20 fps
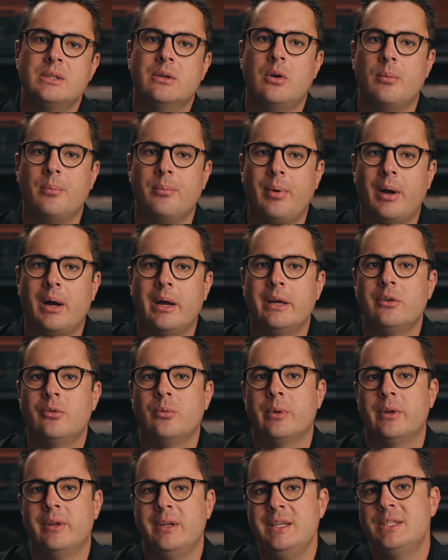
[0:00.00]
combined
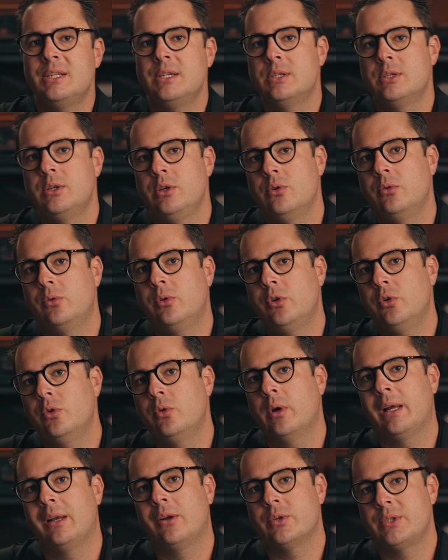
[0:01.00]
with NiSi's new
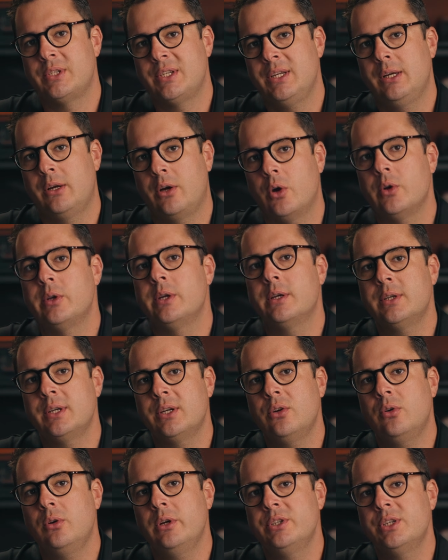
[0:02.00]
ULRC coating
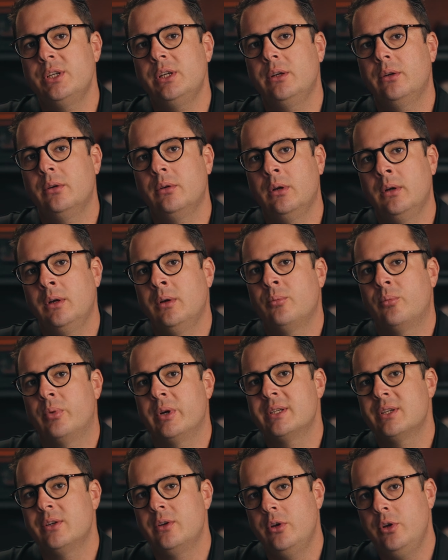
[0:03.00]
technology,
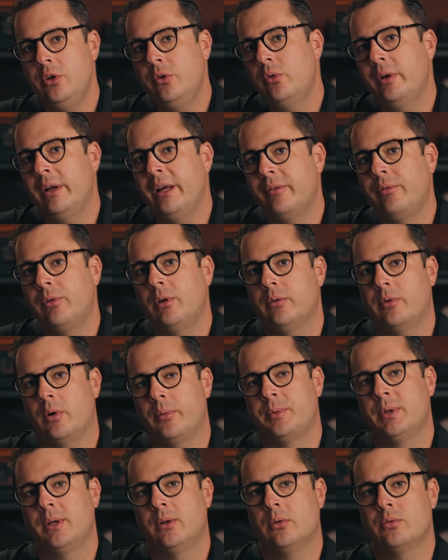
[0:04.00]
brings a new level of
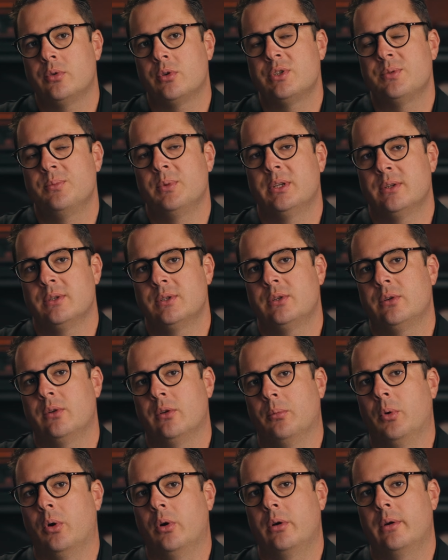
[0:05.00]
optical transmittance to the
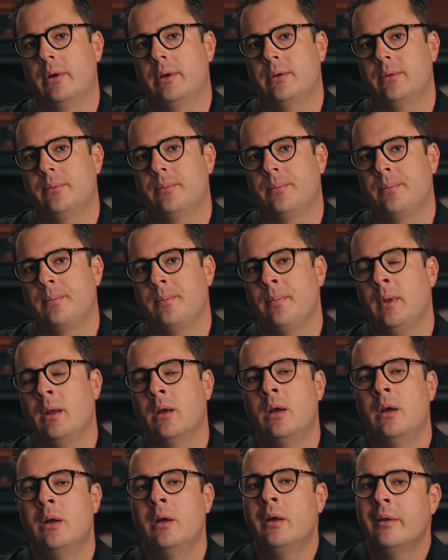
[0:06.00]
market.
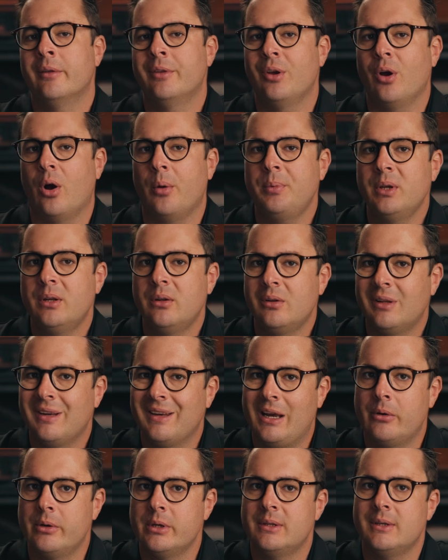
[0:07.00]
The optical
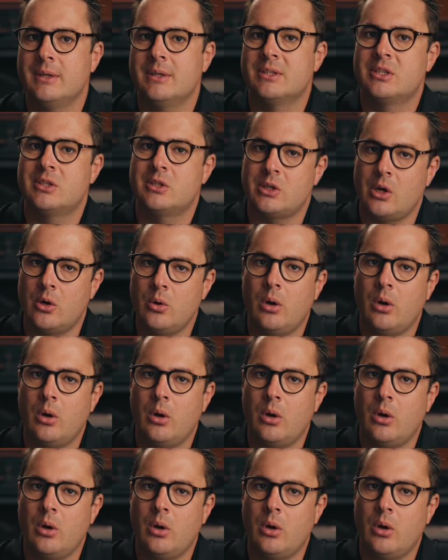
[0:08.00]
clarity is so